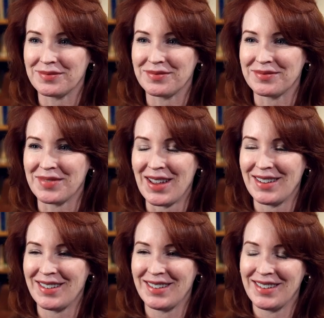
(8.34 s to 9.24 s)
one size
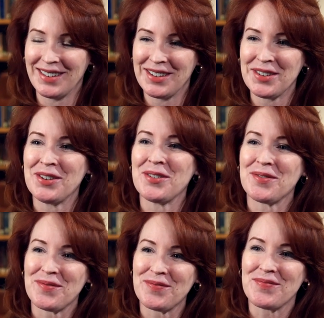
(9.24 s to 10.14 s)
too small. It's
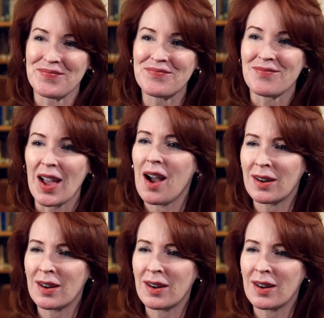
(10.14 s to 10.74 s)
too tight. It's tight oil.